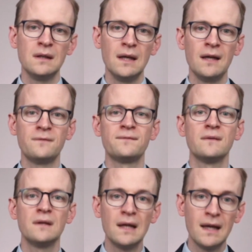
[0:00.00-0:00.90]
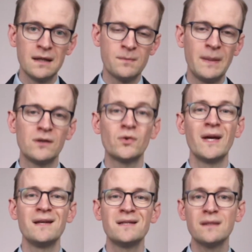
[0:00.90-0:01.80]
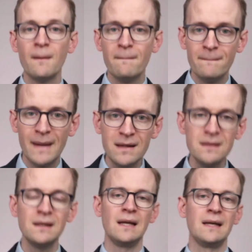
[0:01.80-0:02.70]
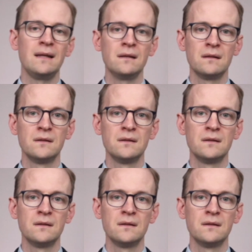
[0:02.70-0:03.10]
if it's been created mainly